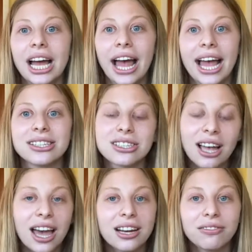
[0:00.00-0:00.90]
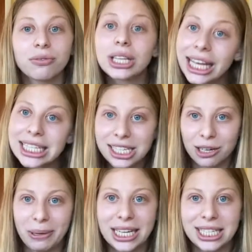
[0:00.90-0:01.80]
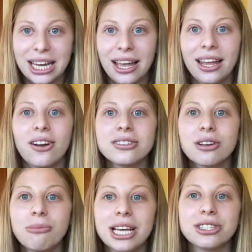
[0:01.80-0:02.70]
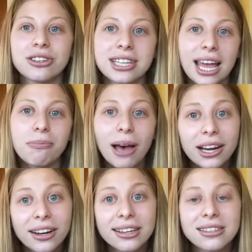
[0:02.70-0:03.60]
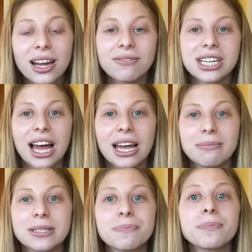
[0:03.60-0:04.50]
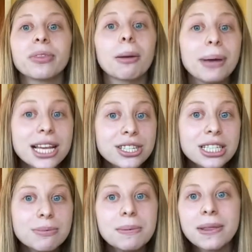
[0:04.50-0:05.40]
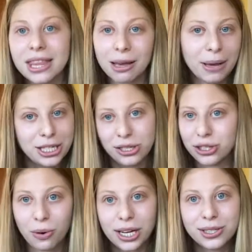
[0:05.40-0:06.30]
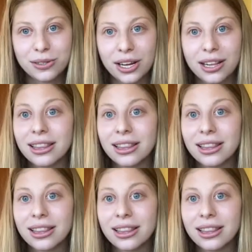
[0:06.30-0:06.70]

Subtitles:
and just kind of relate to your patient. It also makes your day better, because a lot of times people think patients don't want a student.